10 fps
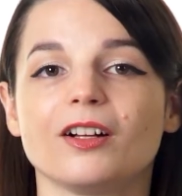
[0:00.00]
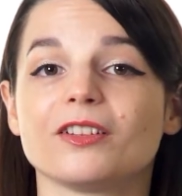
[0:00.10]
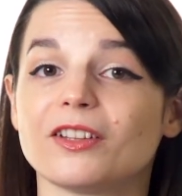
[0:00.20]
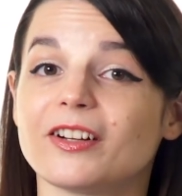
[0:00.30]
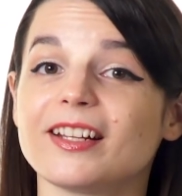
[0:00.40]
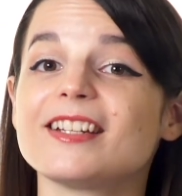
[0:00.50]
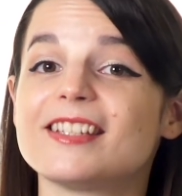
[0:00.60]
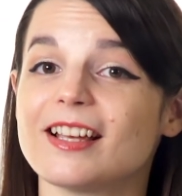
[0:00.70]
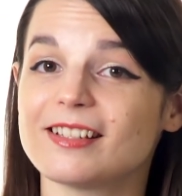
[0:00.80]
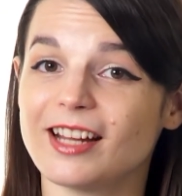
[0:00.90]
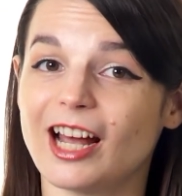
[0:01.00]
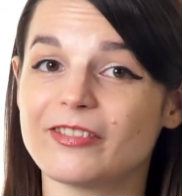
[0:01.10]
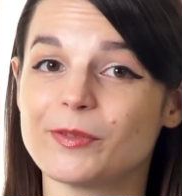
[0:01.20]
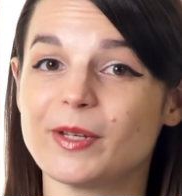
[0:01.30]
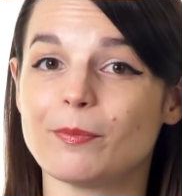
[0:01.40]
Learning doesn't
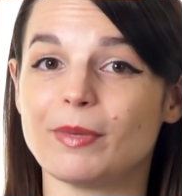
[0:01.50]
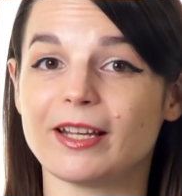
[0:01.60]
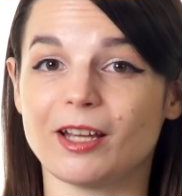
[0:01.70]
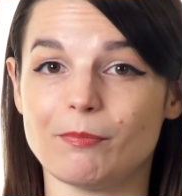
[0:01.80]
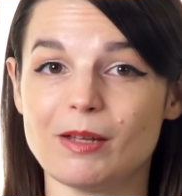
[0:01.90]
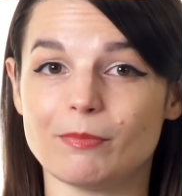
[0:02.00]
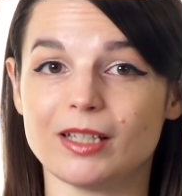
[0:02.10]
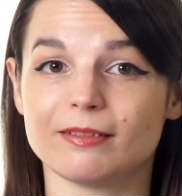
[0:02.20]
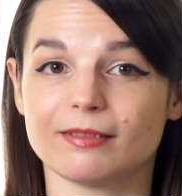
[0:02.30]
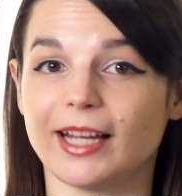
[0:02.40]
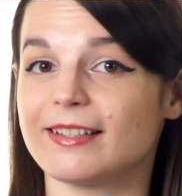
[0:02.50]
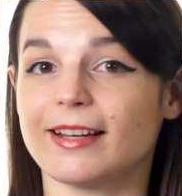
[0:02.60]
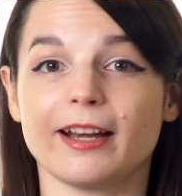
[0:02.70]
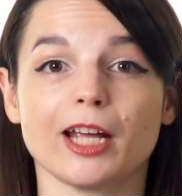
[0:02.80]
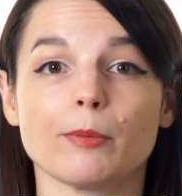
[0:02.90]
have to be a big commitment, like
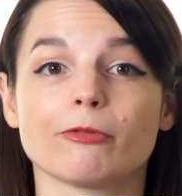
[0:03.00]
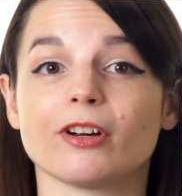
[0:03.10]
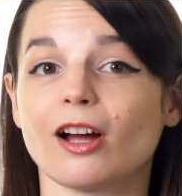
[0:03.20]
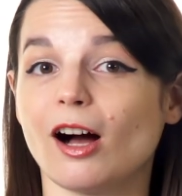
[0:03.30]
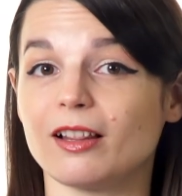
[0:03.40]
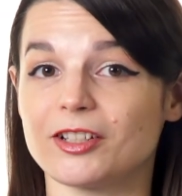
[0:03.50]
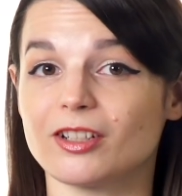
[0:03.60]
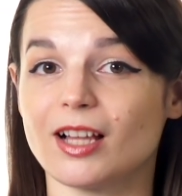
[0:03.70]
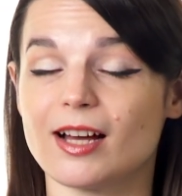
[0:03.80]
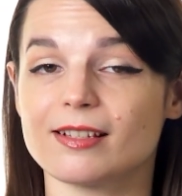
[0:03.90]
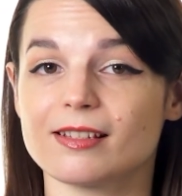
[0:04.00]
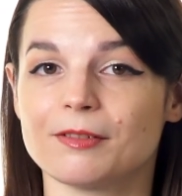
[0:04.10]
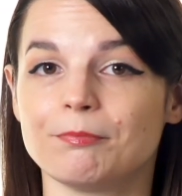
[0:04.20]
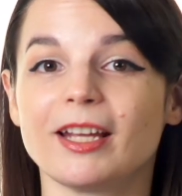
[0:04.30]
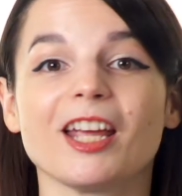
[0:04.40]
signing up for a college class.
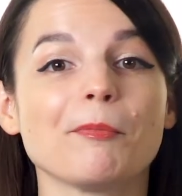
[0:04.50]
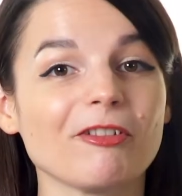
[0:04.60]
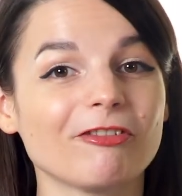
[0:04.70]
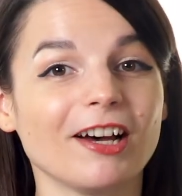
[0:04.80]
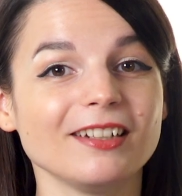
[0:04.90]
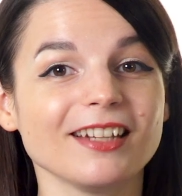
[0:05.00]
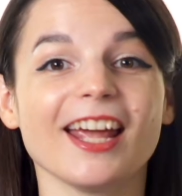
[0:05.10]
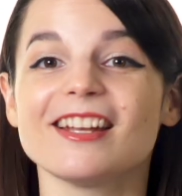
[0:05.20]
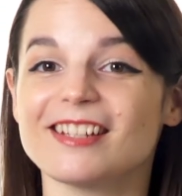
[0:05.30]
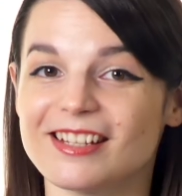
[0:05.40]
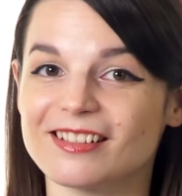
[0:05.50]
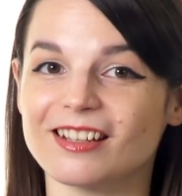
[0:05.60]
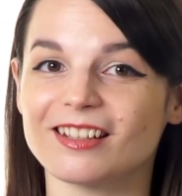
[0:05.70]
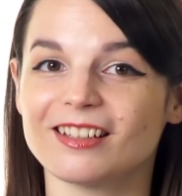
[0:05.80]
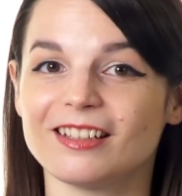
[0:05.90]
It can be fun and
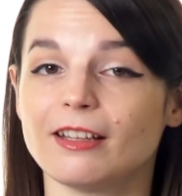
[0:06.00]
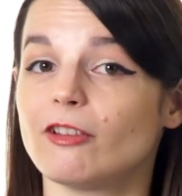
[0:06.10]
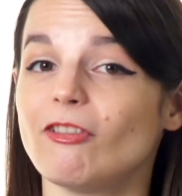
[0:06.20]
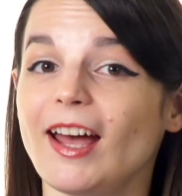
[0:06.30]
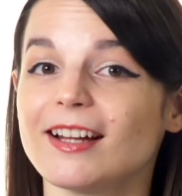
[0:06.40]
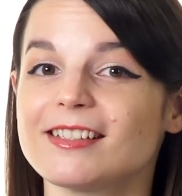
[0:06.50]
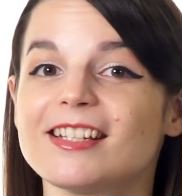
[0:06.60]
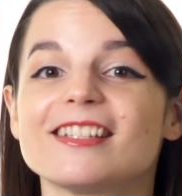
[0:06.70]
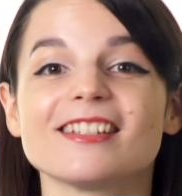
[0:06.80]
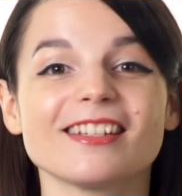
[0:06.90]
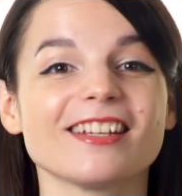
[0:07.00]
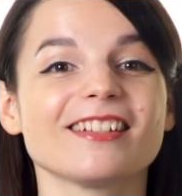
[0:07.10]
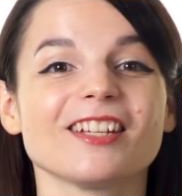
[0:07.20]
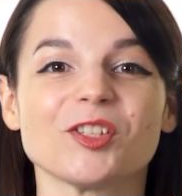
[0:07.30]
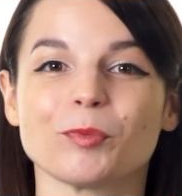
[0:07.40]
easy. In fact, it's as
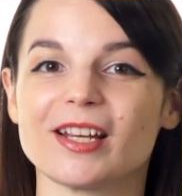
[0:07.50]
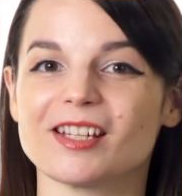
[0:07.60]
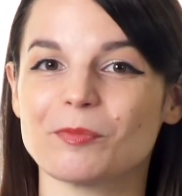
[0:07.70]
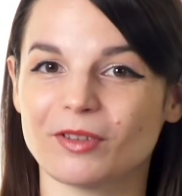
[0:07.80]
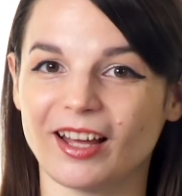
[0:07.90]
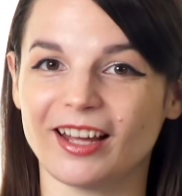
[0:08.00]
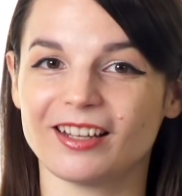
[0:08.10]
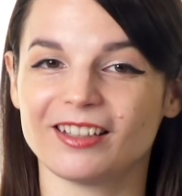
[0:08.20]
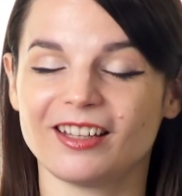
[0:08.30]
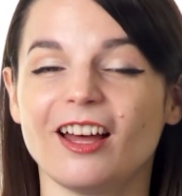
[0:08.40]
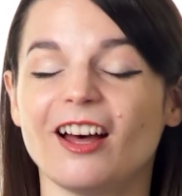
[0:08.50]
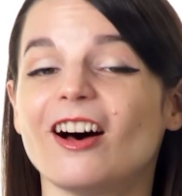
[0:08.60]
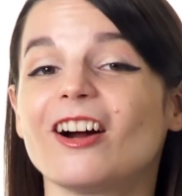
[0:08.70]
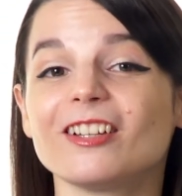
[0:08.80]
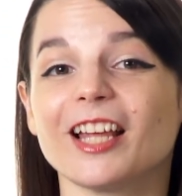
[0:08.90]
easy as pressing play.
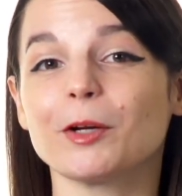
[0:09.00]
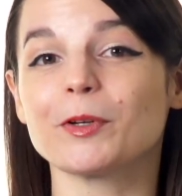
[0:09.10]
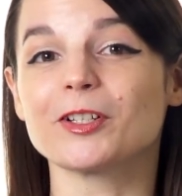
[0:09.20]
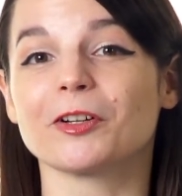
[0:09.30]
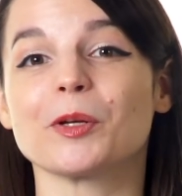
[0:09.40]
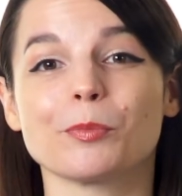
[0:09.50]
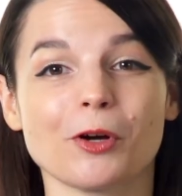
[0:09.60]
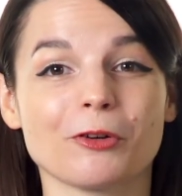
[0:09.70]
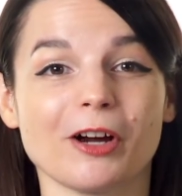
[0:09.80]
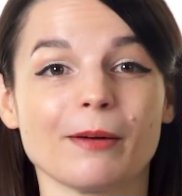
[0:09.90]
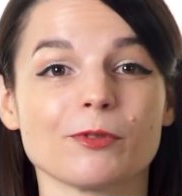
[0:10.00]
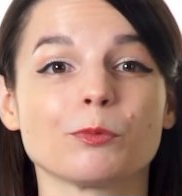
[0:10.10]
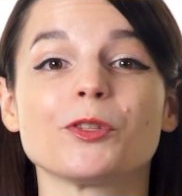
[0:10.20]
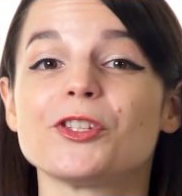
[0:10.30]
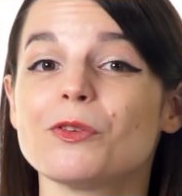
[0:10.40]
Our language learning programs
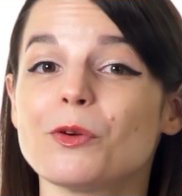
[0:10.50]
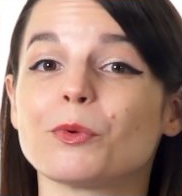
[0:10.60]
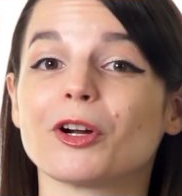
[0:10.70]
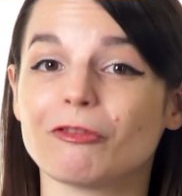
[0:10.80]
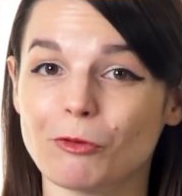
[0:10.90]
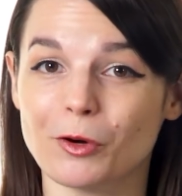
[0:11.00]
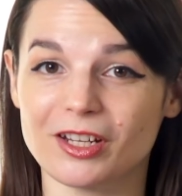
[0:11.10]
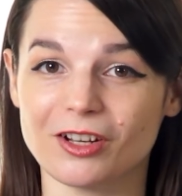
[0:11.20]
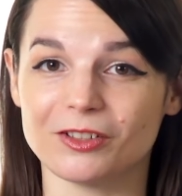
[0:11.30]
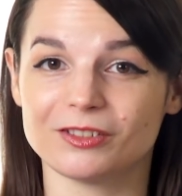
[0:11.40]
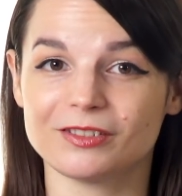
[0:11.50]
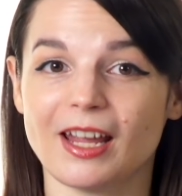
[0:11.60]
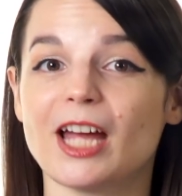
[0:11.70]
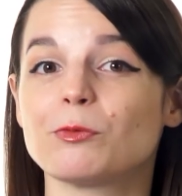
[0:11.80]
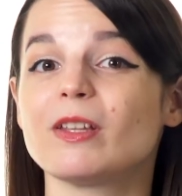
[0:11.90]
will do the work for you.
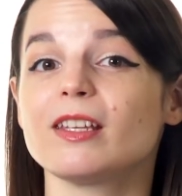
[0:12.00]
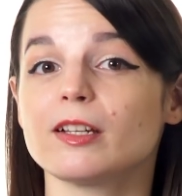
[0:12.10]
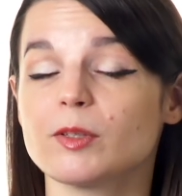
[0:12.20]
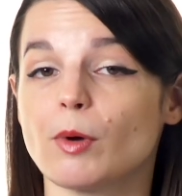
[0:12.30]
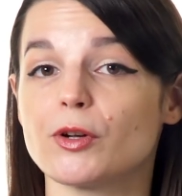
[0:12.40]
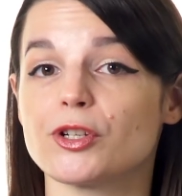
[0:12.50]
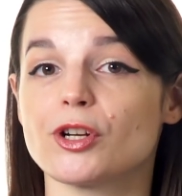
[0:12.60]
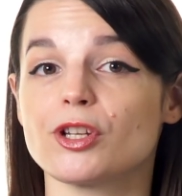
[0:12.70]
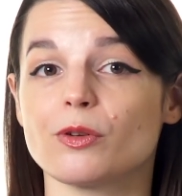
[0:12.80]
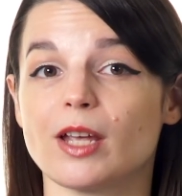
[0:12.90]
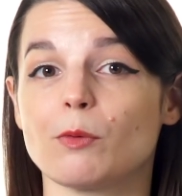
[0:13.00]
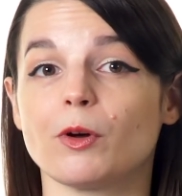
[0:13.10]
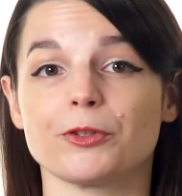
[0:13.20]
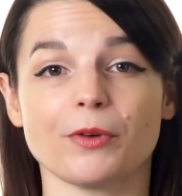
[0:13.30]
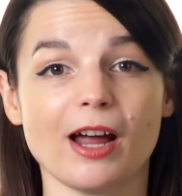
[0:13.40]
And with the exposure you get
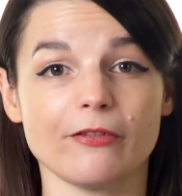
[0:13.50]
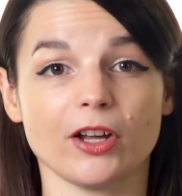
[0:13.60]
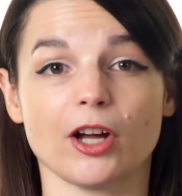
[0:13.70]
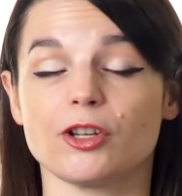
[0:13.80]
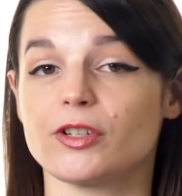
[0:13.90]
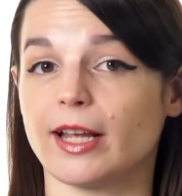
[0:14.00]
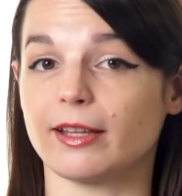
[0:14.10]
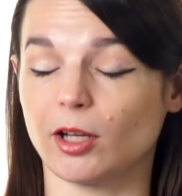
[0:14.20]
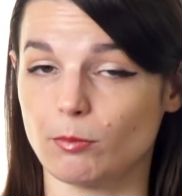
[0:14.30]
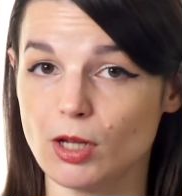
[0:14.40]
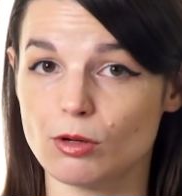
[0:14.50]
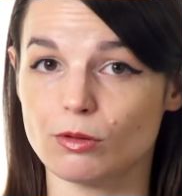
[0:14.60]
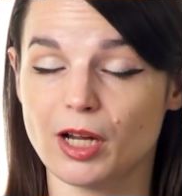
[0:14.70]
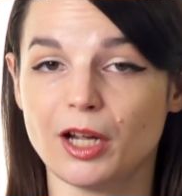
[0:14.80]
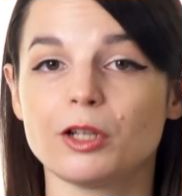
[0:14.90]
while driving on your daily
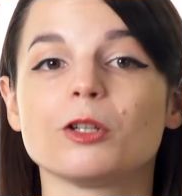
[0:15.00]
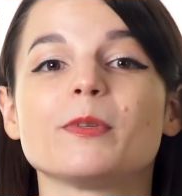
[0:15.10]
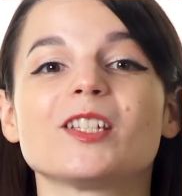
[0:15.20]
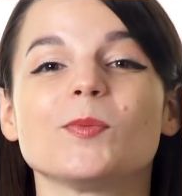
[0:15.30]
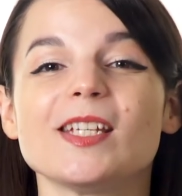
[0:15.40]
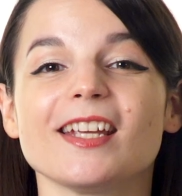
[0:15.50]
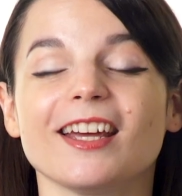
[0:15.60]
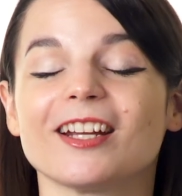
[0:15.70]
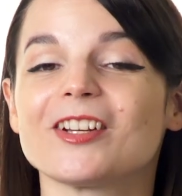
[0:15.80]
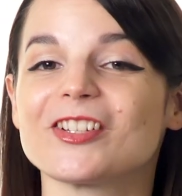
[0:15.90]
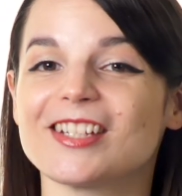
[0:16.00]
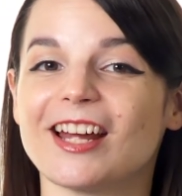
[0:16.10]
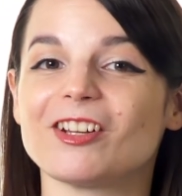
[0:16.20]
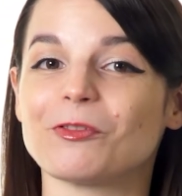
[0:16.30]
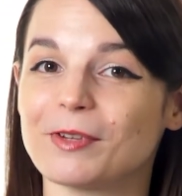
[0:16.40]
commute, you'll be speaking and
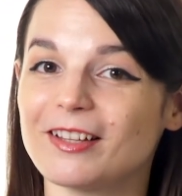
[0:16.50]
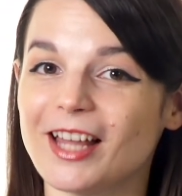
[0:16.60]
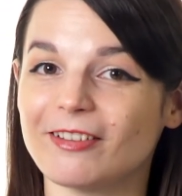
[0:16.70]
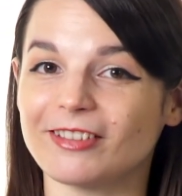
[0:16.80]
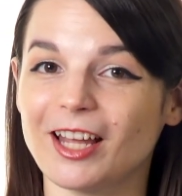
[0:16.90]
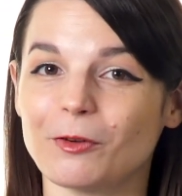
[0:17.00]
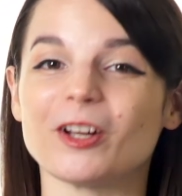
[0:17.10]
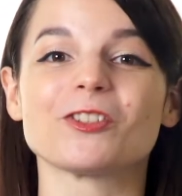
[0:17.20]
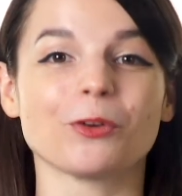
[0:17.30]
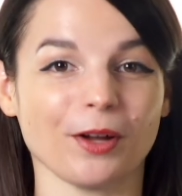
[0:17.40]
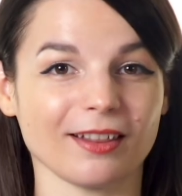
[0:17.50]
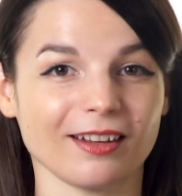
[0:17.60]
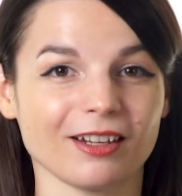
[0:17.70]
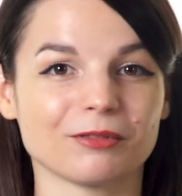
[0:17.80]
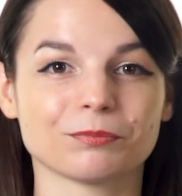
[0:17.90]
understanding real-life language quickly.